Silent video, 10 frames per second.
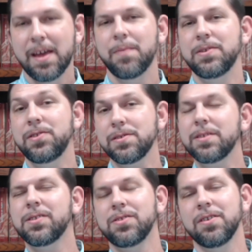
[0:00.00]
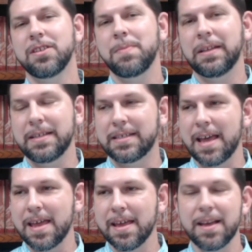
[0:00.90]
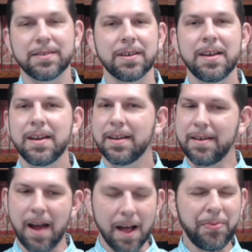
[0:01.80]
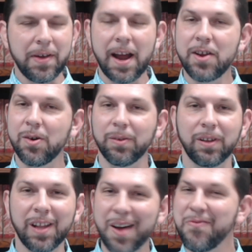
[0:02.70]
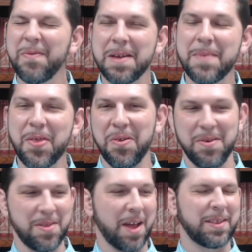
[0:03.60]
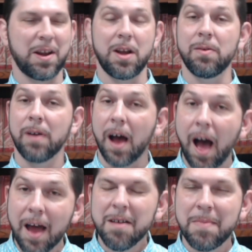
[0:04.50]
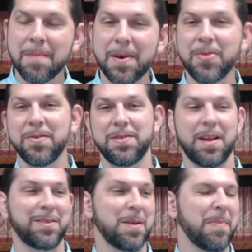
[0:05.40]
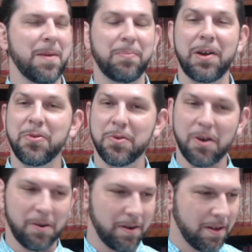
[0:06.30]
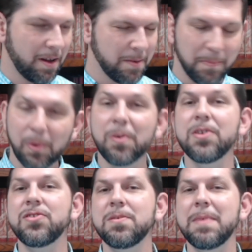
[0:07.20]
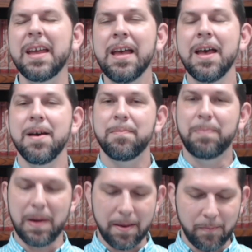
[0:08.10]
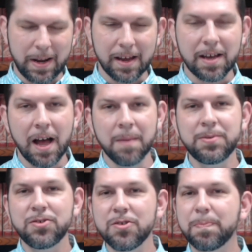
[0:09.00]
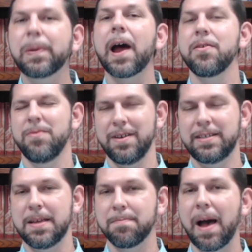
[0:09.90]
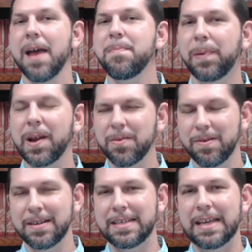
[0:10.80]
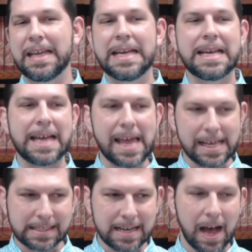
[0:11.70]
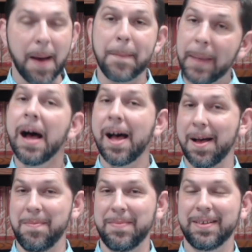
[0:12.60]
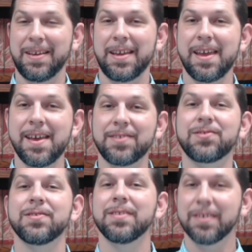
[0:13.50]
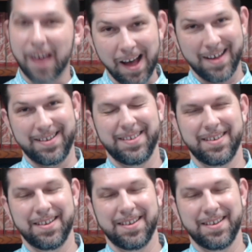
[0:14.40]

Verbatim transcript: And what Jesus is ultimately saying is not that I don't love my mother, and not that I don't honor my mother, and not that my brethren are unimportant to me, but when it comes to priority, my priority is not mom, it's God.